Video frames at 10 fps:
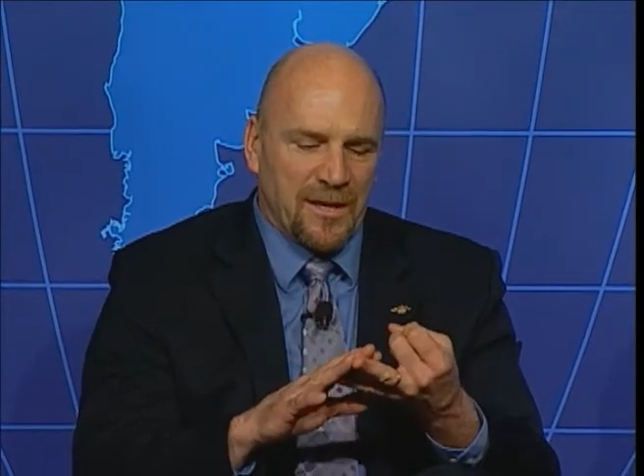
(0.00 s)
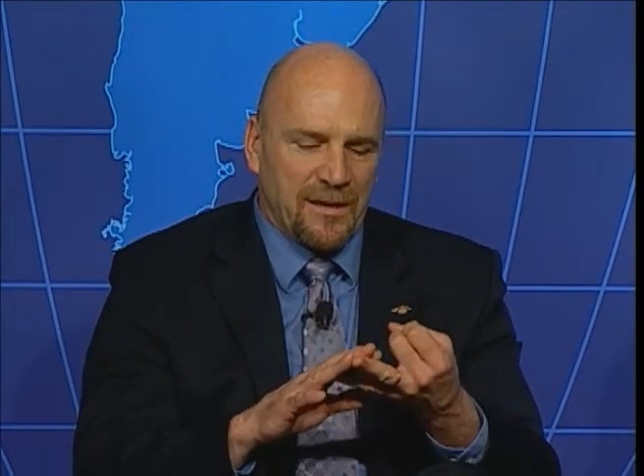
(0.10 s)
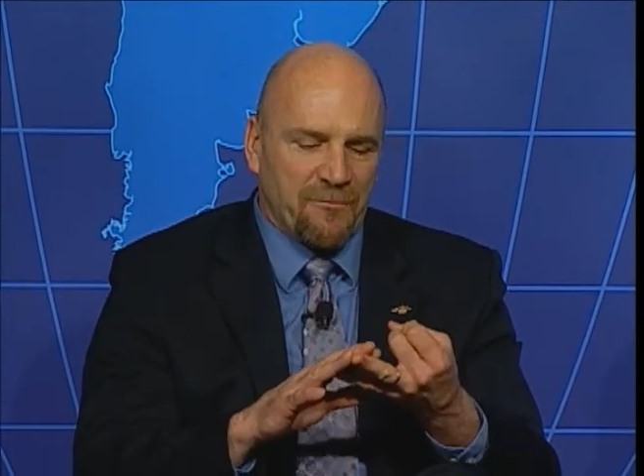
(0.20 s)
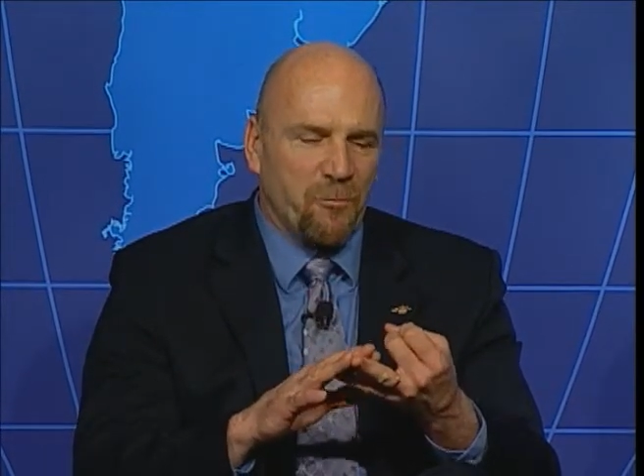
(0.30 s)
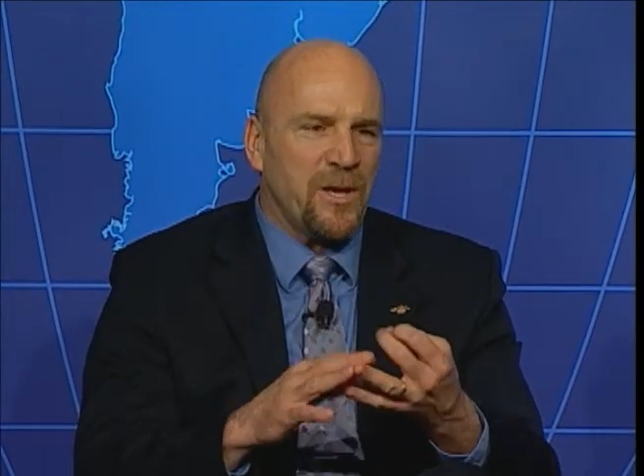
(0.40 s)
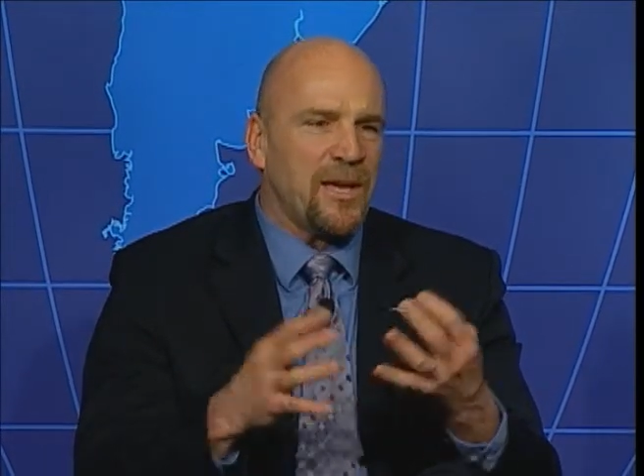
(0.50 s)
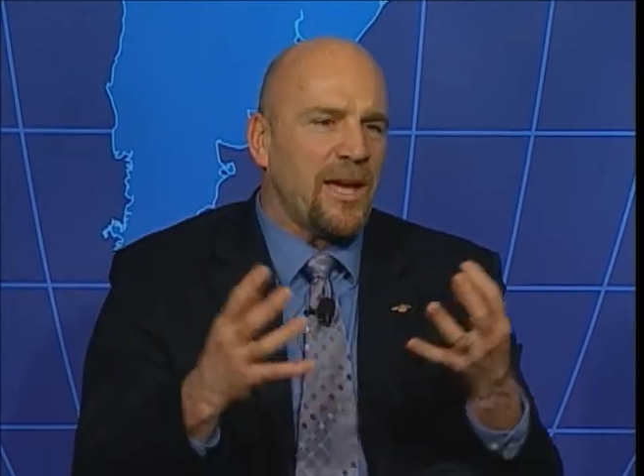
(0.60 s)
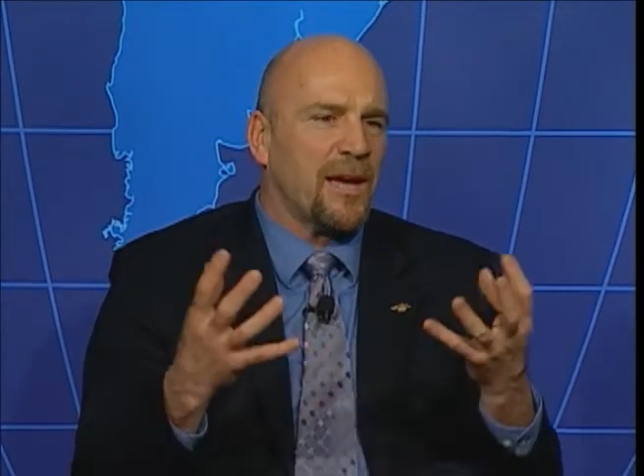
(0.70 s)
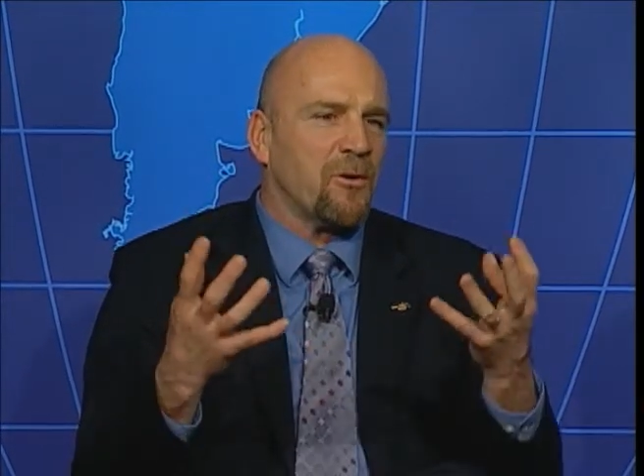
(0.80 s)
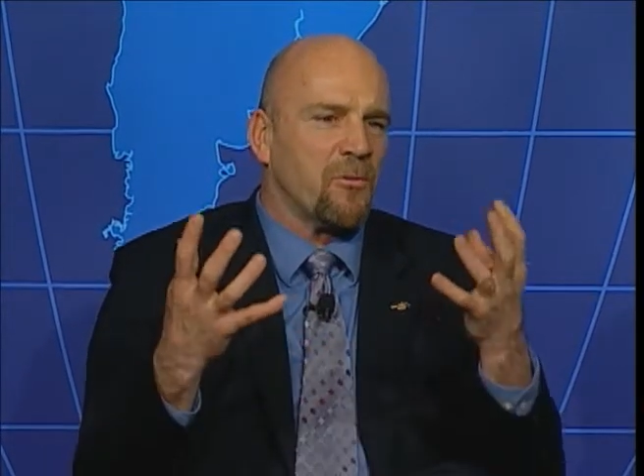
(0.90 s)
if we
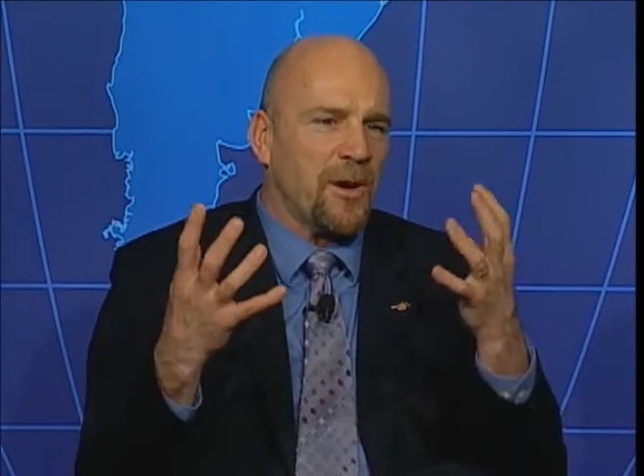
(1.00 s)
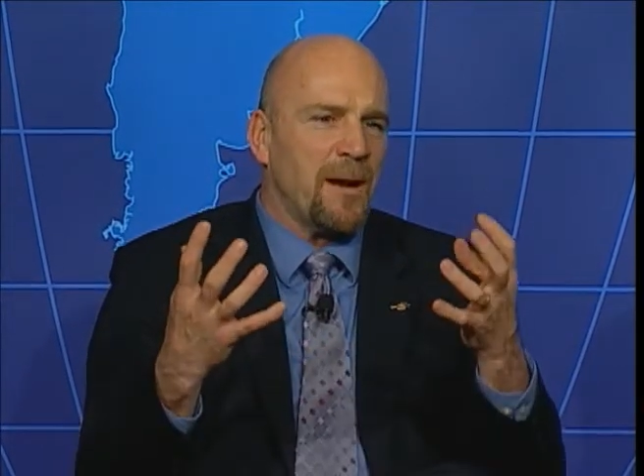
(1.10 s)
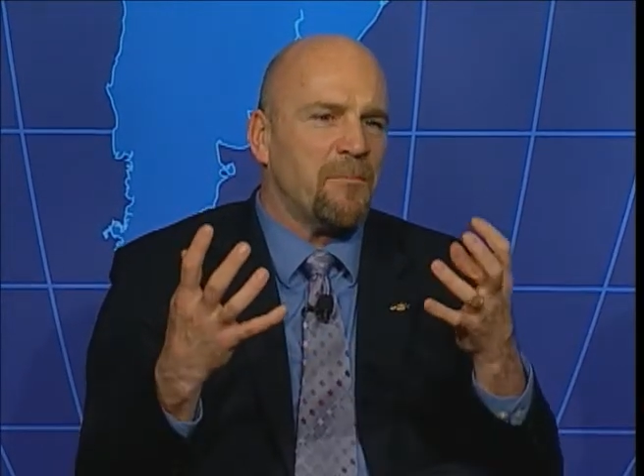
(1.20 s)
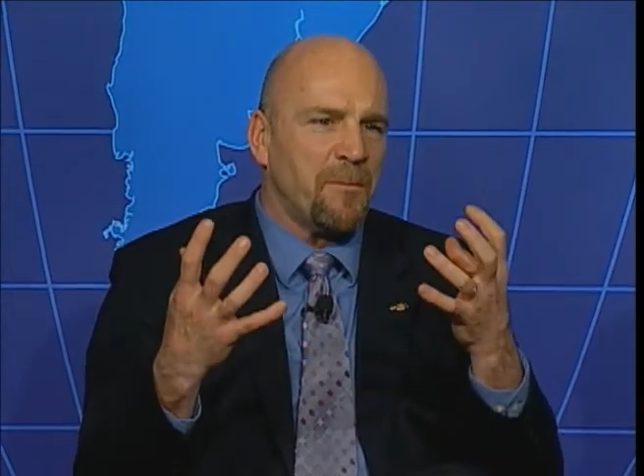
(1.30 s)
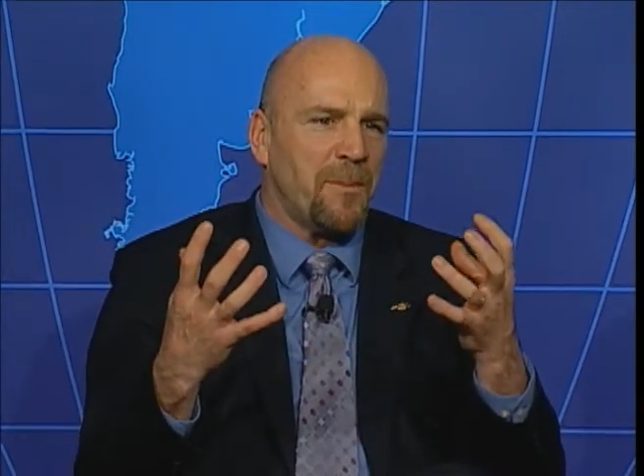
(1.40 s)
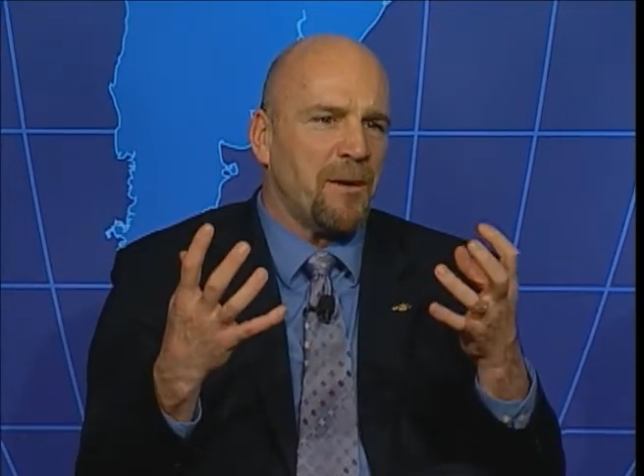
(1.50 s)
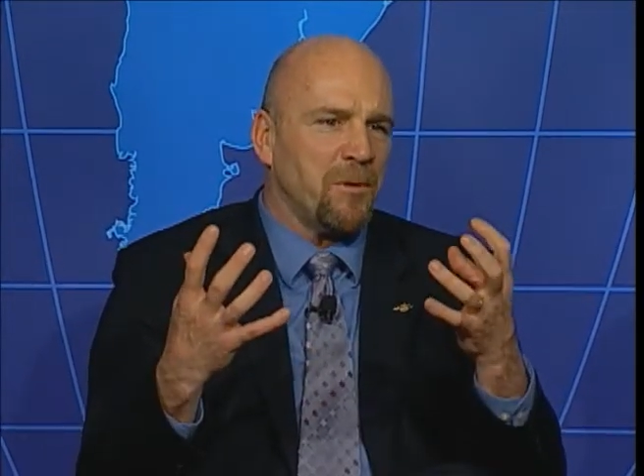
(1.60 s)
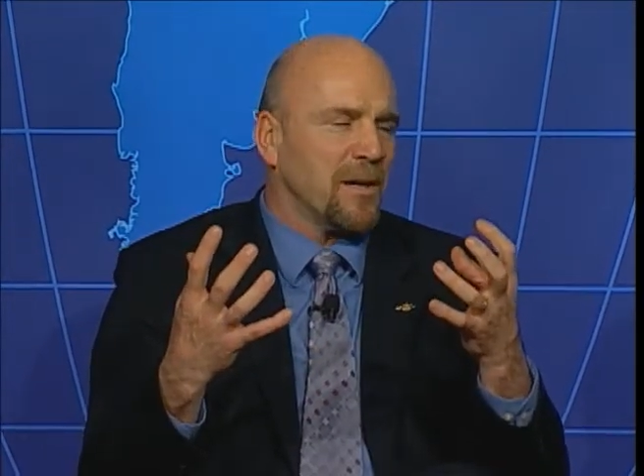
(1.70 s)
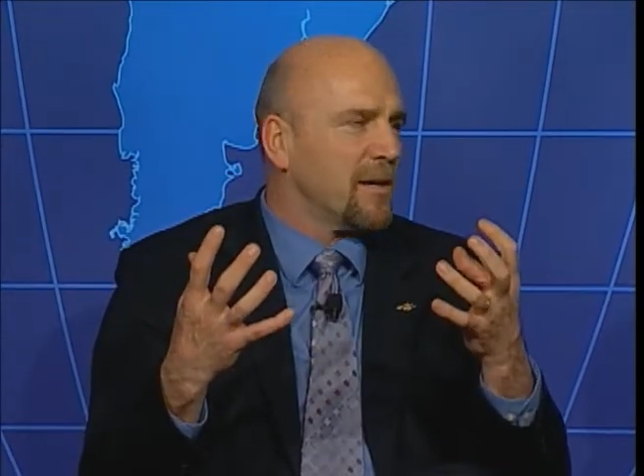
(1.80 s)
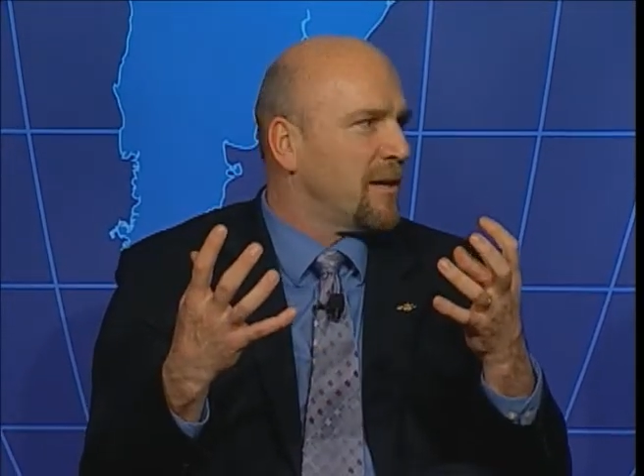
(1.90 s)
can't grab the
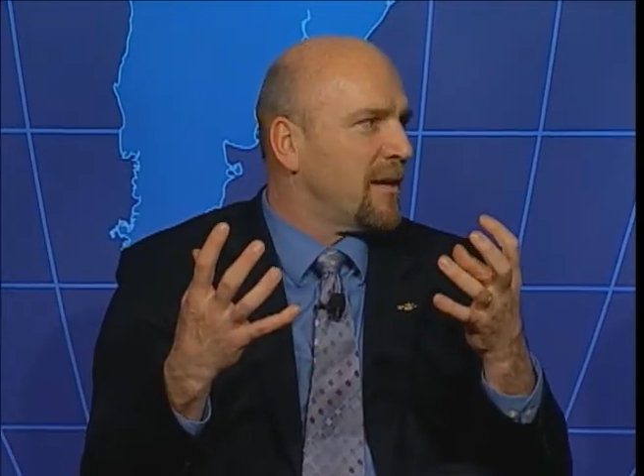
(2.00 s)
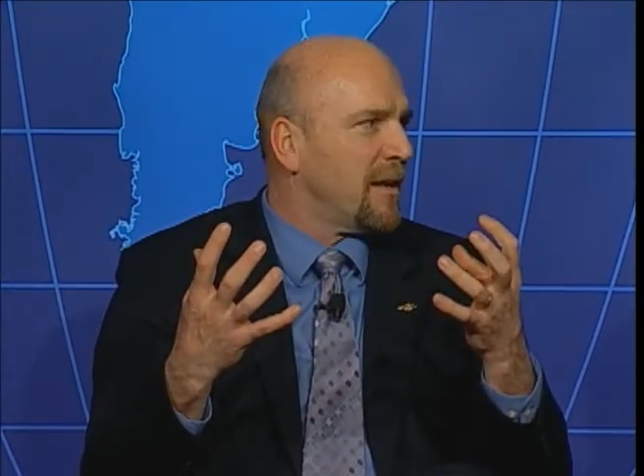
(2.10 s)
public